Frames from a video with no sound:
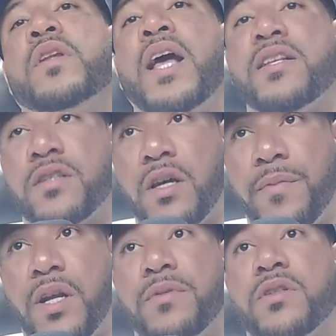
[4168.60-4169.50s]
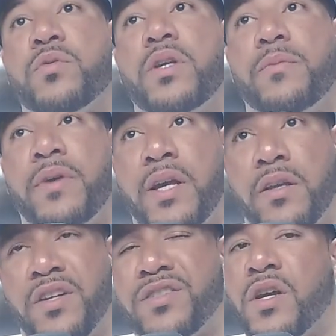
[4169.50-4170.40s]
this week. That's coming up this week, man.
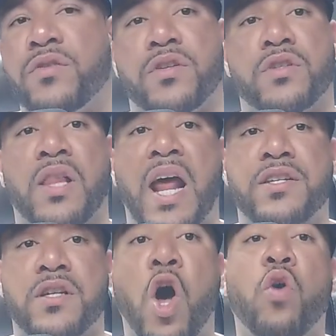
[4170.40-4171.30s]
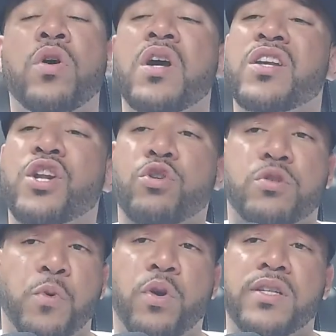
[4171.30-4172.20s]
There's a lot of stuff. Oh, you know,
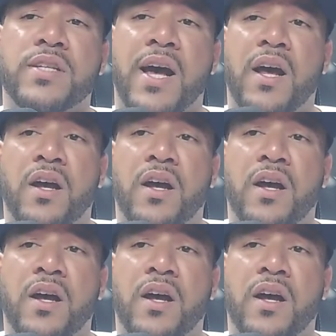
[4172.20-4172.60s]
Spooky's got